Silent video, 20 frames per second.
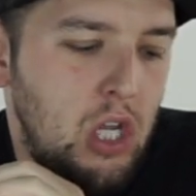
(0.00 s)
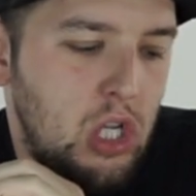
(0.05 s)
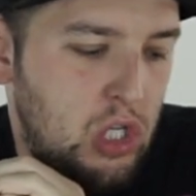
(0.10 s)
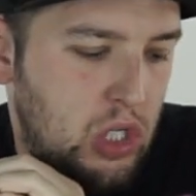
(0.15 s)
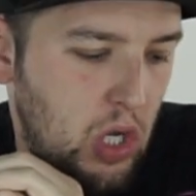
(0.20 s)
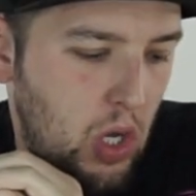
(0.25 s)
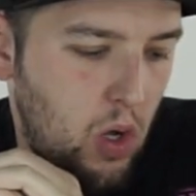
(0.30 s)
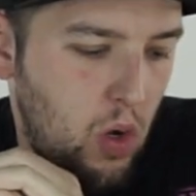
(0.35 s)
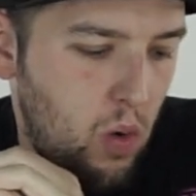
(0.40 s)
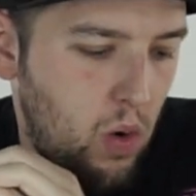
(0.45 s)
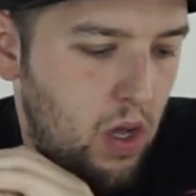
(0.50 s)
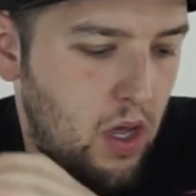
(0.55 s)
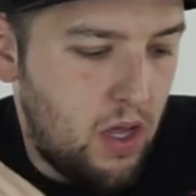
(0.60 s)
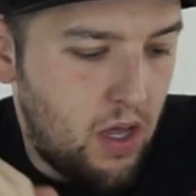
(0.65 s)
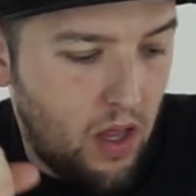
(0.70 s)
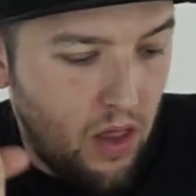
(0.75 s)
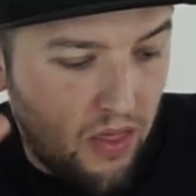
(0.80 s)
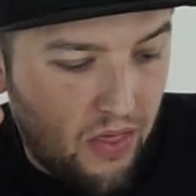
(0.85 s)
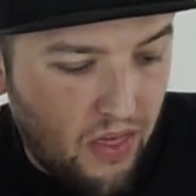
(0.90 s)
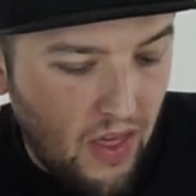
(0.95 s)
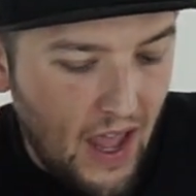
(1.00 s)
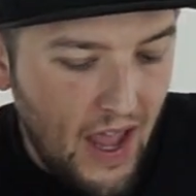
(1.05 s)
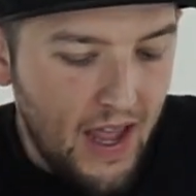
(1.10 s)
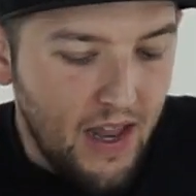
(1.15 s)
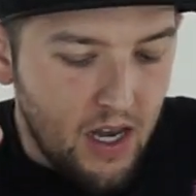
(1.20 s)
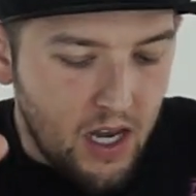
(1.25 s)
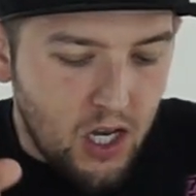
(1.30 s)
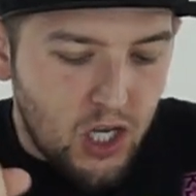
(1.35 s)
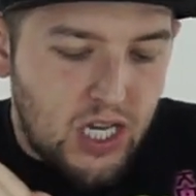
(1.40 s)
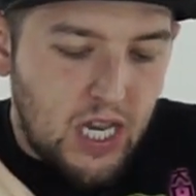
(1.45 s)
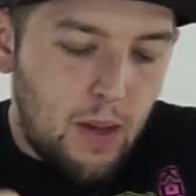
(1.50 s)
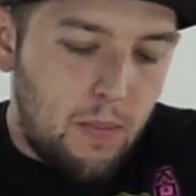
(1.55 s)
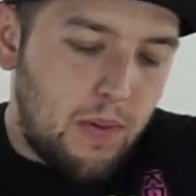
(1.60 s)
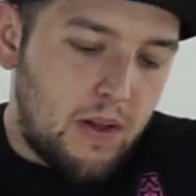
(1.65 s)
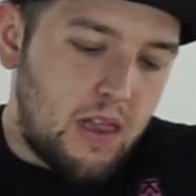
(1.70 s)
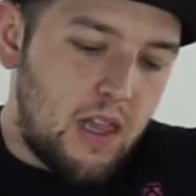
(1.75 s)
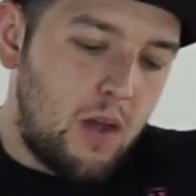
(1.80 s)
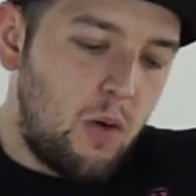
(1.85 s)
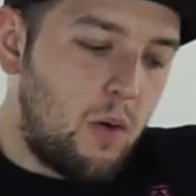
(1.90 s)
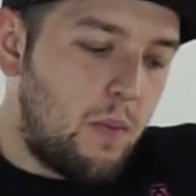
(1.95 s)
So that
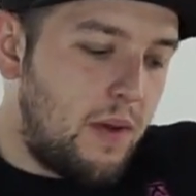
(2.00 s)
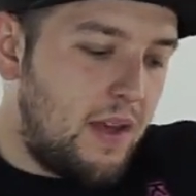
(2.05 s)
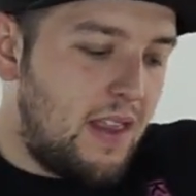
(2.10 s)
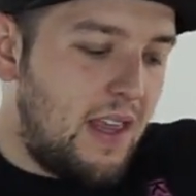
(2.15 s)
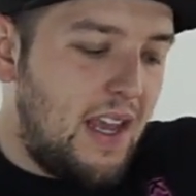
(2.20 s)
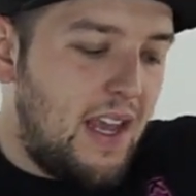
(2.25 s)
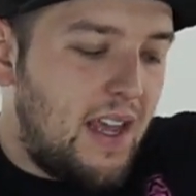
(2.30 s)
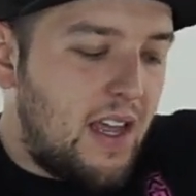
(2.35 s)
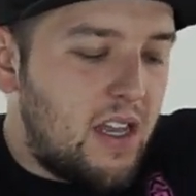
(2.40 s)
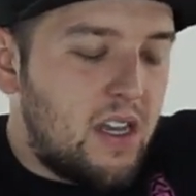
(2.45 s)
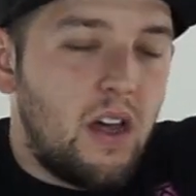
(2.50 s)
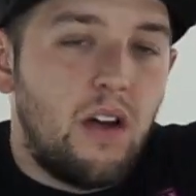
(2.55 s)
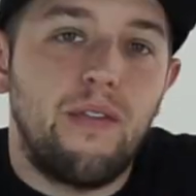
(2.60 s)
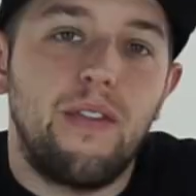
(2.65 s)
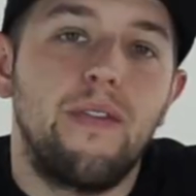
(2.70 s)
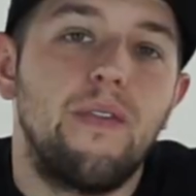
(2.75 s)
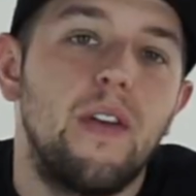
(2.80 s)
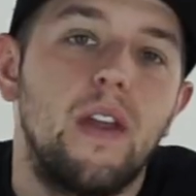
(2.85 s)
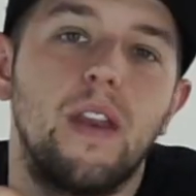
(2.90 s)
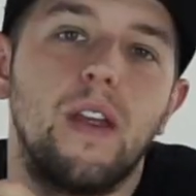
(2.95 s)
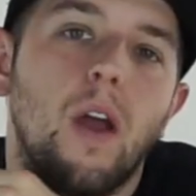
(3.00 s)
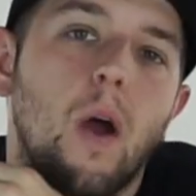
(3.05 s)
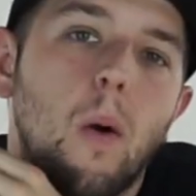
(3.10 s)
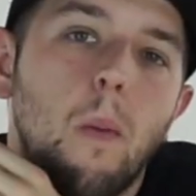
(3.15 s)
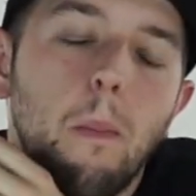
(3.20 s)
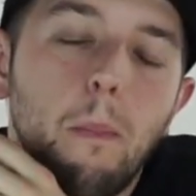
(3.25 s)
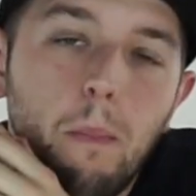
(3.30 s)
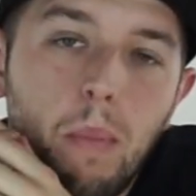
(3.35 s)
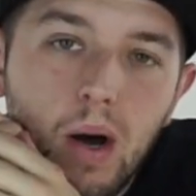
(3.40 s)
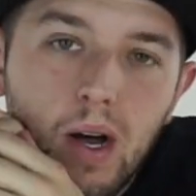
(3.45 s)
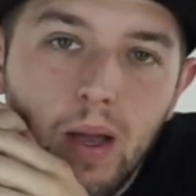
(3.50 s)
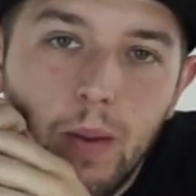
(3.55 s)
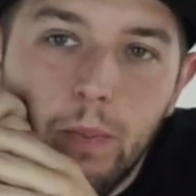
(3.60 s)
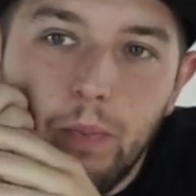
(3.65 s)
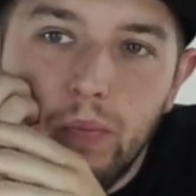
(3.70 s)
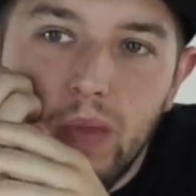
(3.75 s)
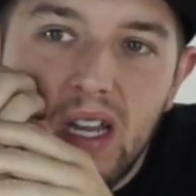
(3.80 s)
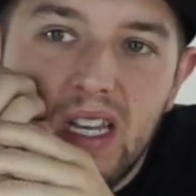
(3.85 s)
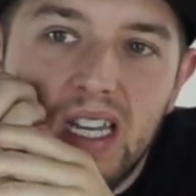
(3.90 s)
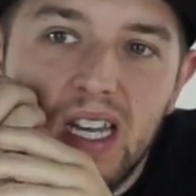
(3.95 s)
typically would be the end of the video,
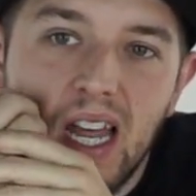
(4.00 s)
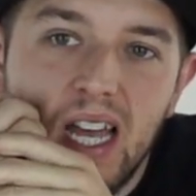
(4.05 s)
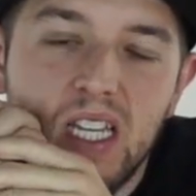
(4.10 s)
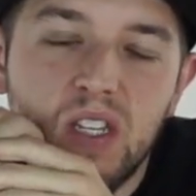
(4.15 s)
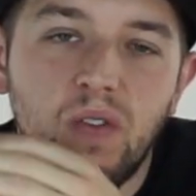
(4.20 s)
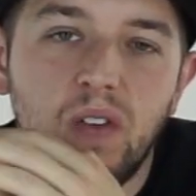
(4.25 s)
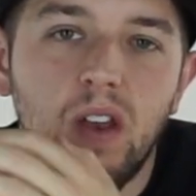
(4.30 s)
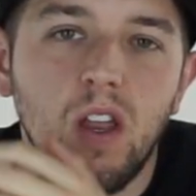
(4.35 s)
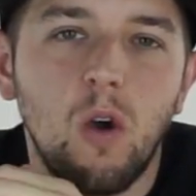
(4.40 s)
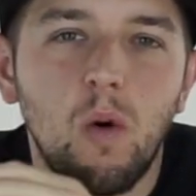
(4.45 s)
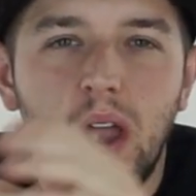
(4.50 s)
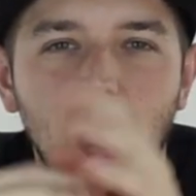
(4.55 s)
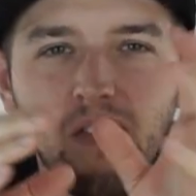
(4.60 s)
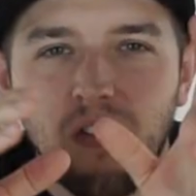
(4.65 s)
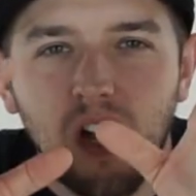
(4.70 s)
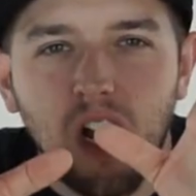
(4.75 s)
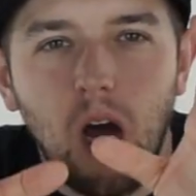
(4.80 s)
but today's video we have a